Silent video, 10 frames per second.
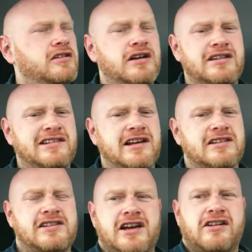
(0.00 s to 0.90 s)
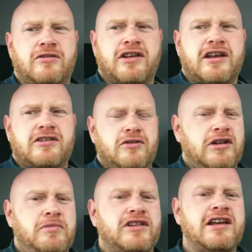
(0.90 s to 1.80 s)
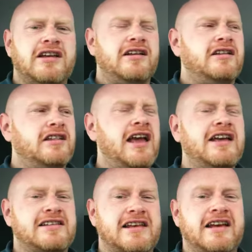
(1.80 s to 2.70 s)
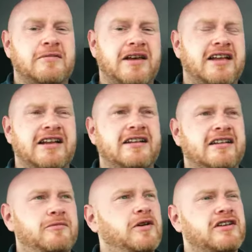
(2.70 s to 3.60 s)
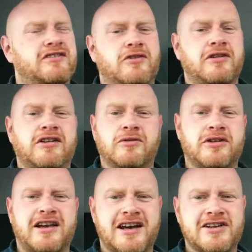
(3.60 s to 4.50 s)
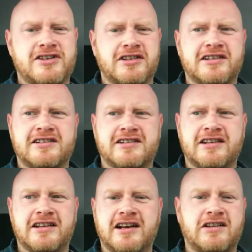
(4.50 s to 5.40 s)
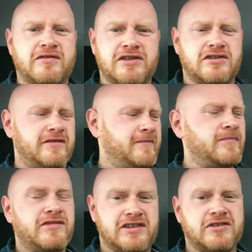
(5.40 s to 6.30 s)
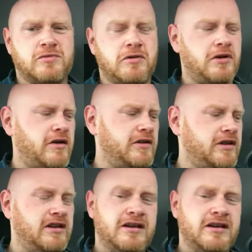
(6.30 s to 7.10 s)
uh, DLC. I know they get early, but they they say in the beginning we are throwing a load of cash at this at Activision. This is why we're having it.